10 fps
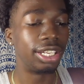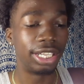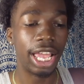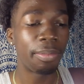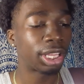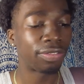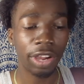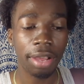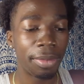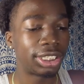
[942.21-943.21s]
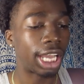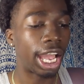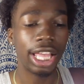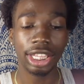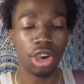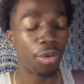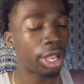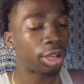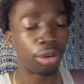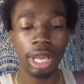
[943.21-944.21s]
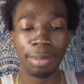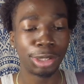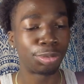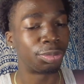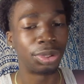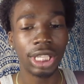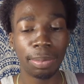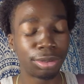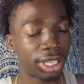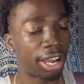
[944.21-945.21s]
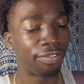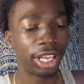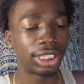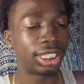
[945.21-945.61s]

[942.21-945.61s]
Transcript: That motherfucking much, I had to go in on that bitch with some staples in her face,